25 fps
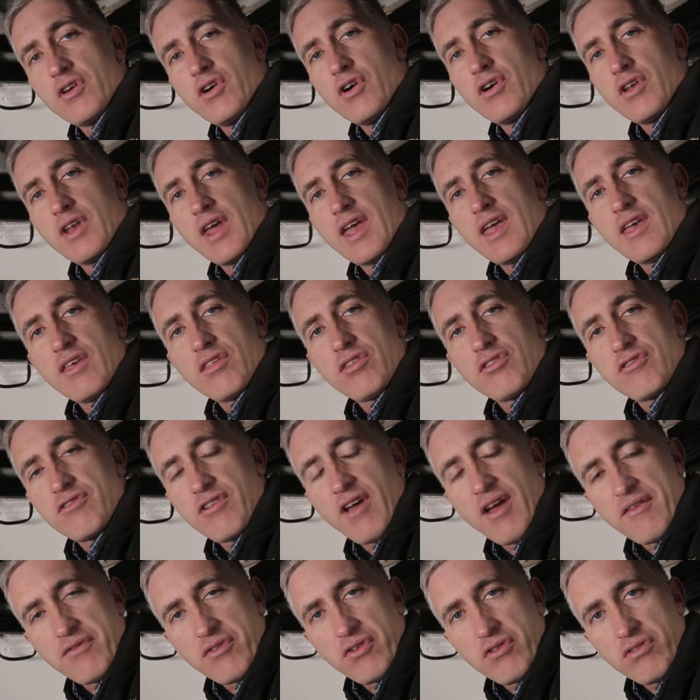gun is
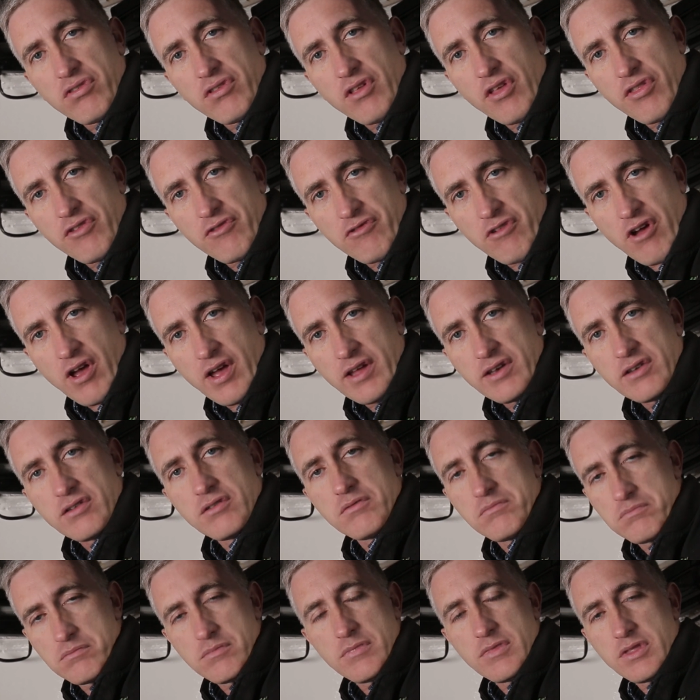traversed to the right,
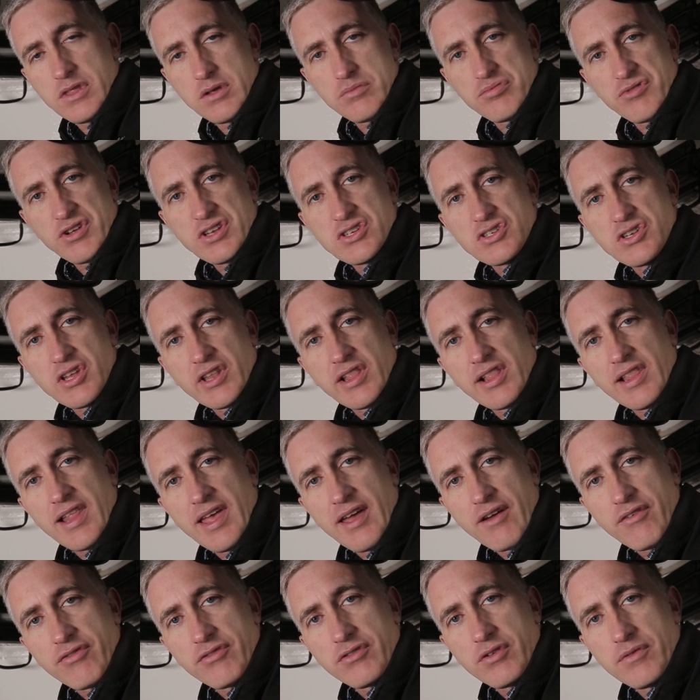the breech to the
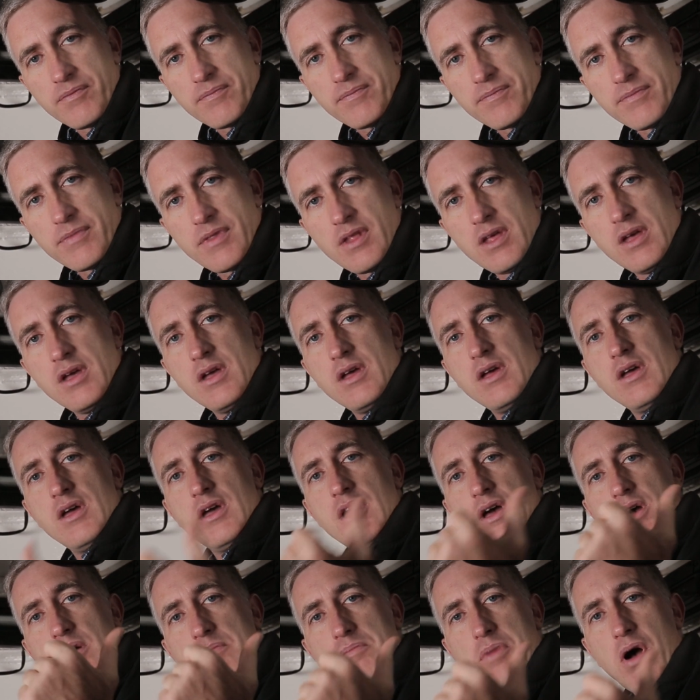left.
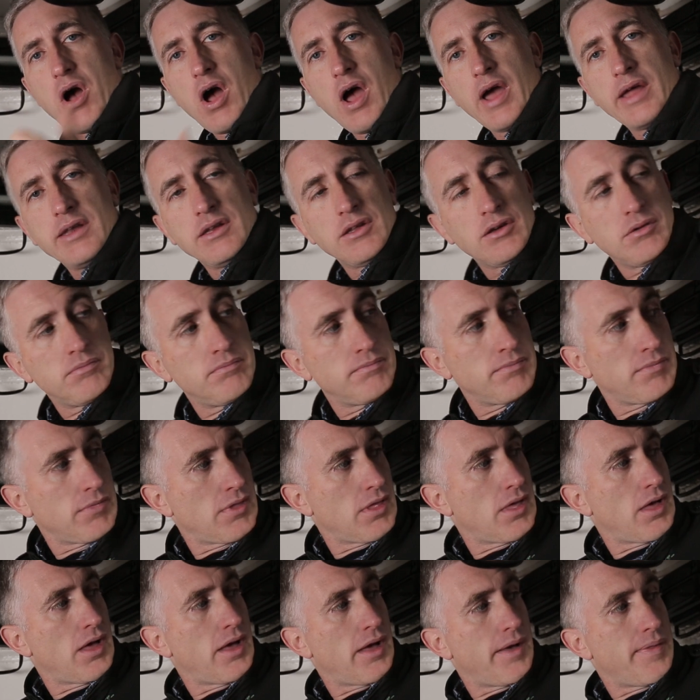Behind him,
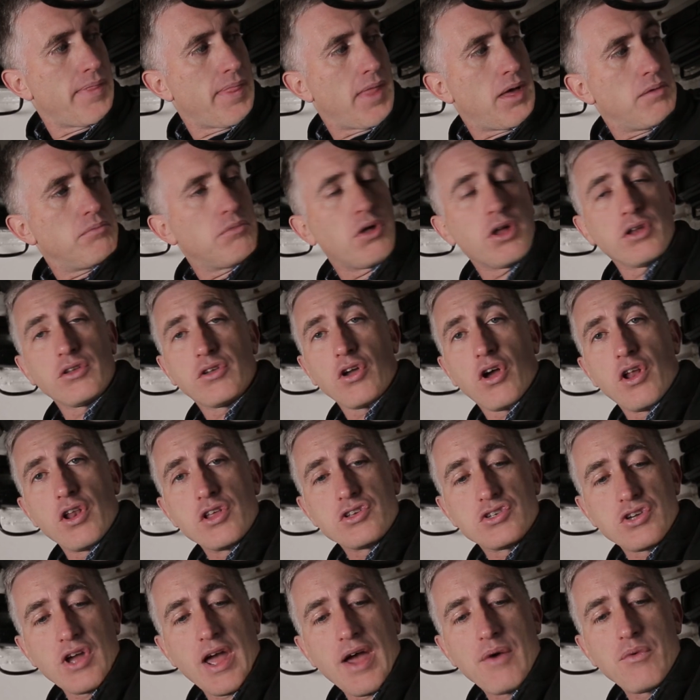I'm not
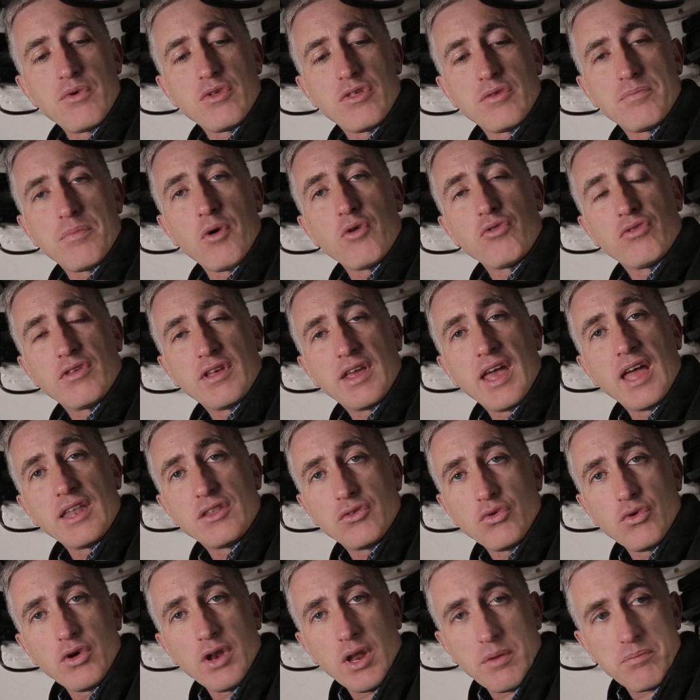entirely sure how we're supposed to get
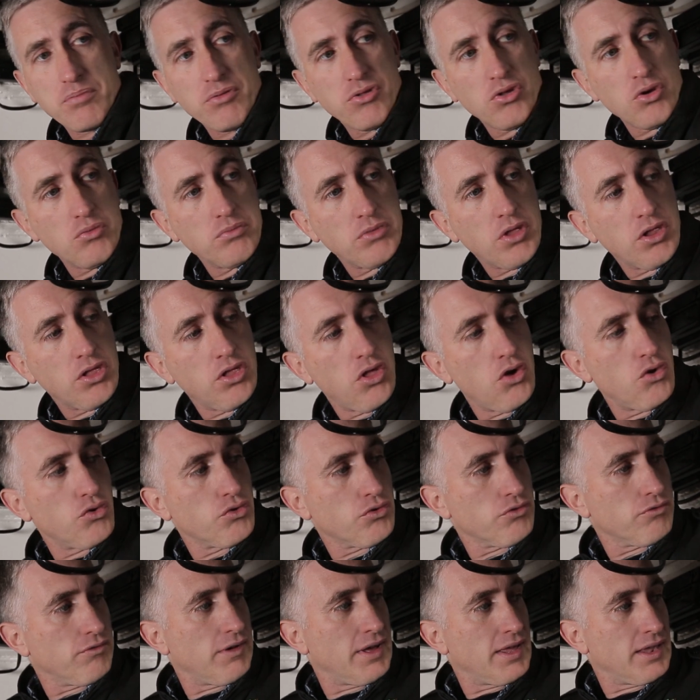to it. I presume the
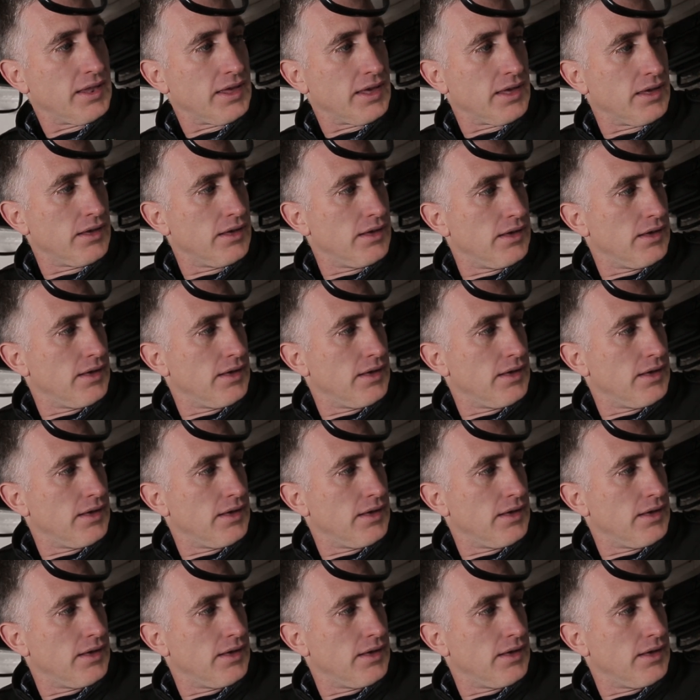loader really